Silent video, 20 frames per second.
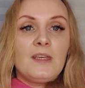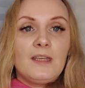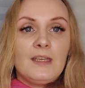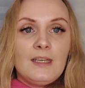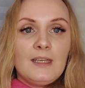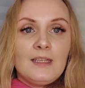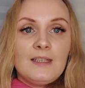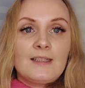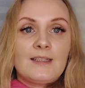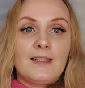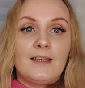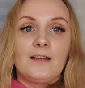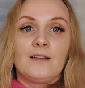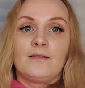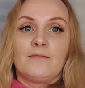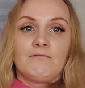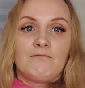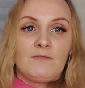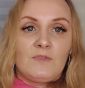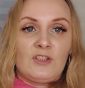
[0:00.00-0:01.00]
Easy,
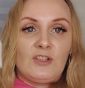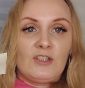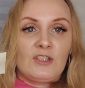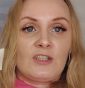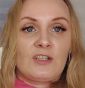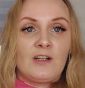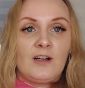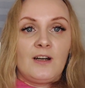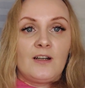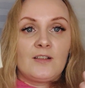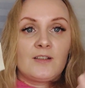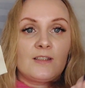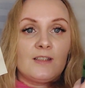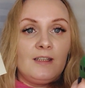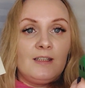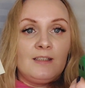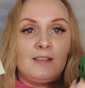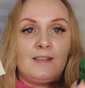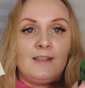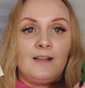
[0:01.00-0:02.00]
just cards
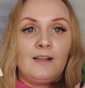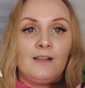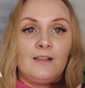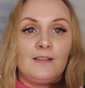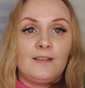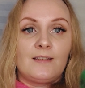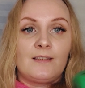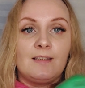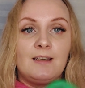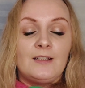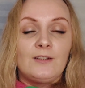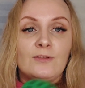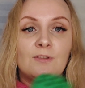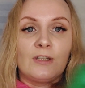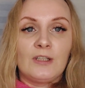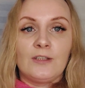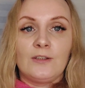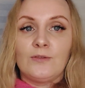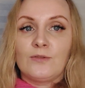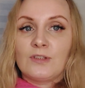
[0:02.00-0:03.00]
and dice, and you
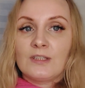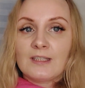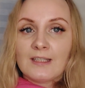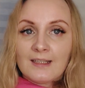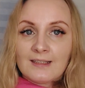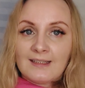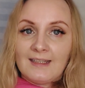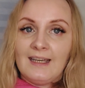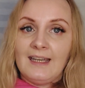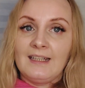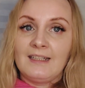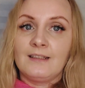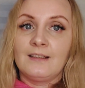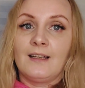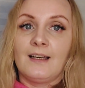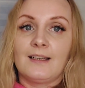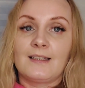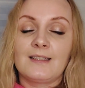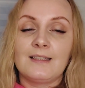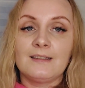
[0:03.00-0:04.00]
can use it at any
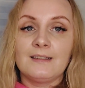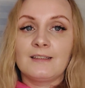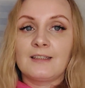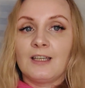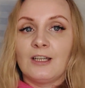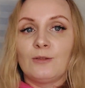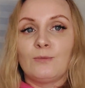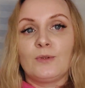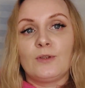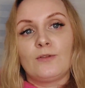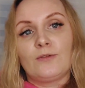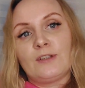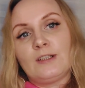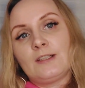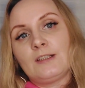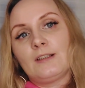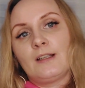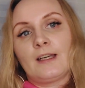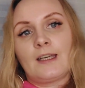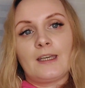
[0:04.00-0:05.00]
lesson. It can be
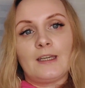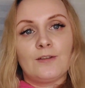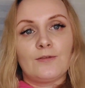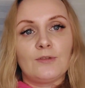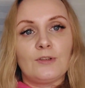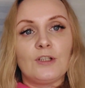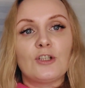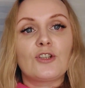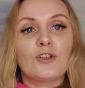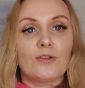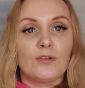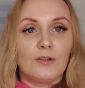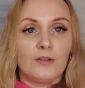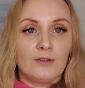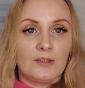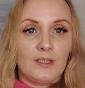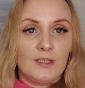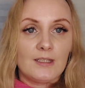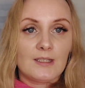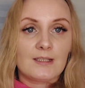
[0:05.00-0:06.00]
already like a
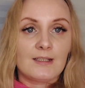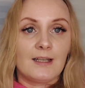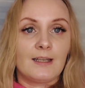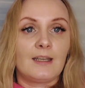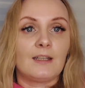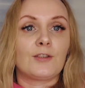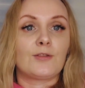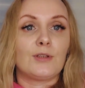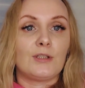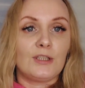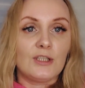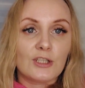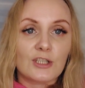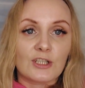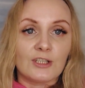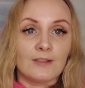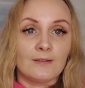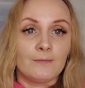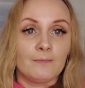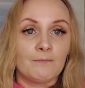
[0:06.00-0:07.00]
ritual, yes, like a
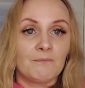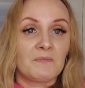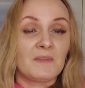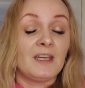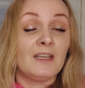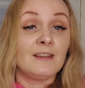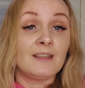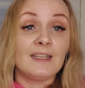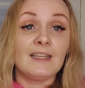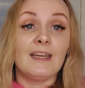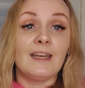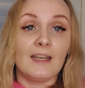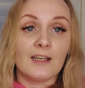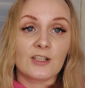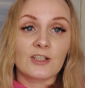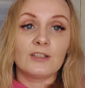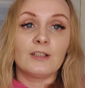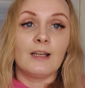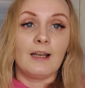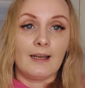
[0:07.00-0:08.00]
tradition, and they
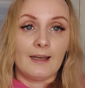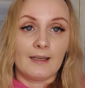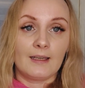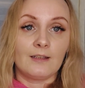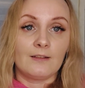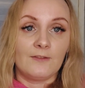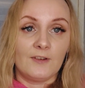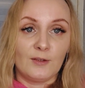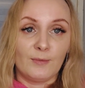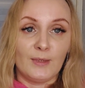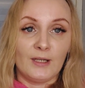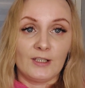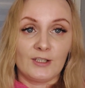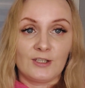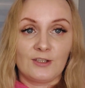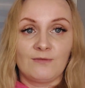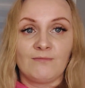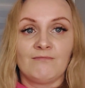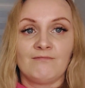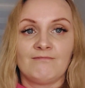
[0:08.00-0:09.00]
actually like it very
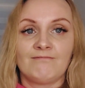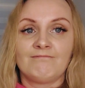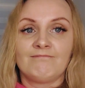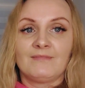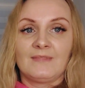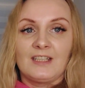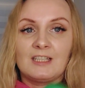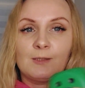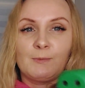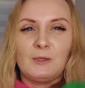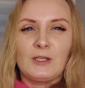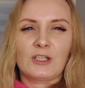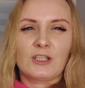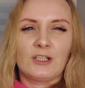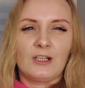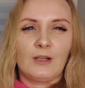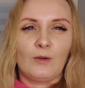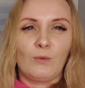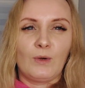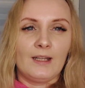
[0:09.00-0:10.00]
much,
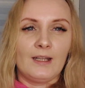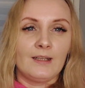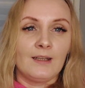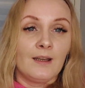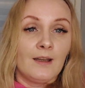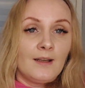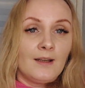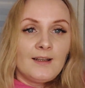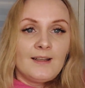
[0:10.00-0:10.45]
especially when